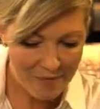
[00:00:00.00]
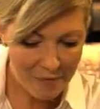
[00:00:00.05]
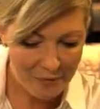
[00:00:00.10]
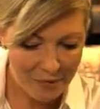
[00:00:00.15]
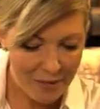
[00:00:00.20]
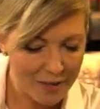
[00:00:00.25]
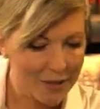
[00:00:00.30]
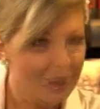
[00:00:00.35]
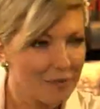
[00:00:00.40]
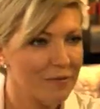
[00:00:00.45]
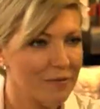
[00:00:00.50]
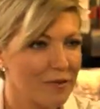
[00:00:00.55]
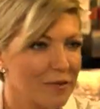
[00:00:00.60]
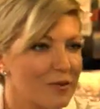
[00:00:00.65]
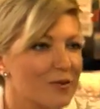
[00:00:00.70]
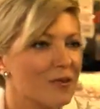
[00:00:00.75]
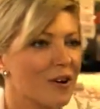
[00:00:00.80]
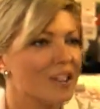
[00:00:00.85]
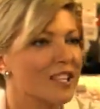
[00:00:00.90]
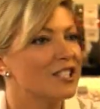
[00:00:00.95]
What are some
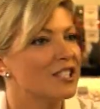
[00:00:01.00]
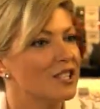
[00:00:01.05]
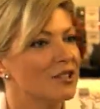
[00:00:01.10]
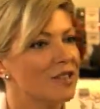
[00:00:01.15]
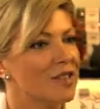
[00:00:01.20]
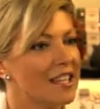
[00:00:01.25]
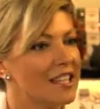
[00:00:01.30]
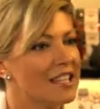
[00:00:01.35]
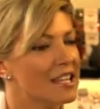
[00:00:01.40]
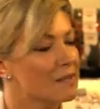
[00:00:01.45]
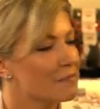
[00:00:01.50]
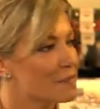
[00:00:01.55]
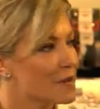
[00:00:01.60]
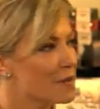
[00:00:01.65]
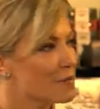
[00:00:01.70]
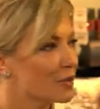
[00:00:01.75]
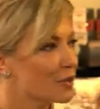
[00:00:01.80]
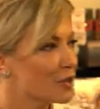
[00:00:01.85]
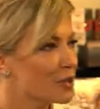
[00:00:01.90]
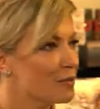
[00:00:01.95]
food trends do you think that
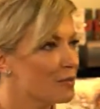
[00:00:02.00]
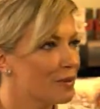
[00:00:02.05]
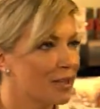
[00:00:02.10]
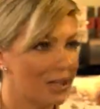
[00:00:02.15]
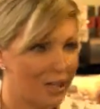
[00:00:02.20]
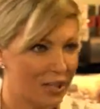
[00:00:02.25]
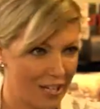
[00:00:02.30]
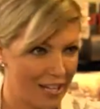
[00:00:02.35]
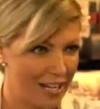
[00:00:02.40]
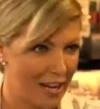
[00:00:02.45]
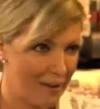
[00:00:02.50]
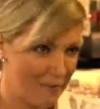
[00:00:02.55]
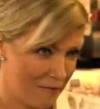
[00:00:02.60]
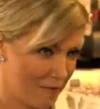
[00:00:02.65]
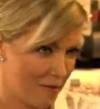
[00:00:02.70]
people should be looking out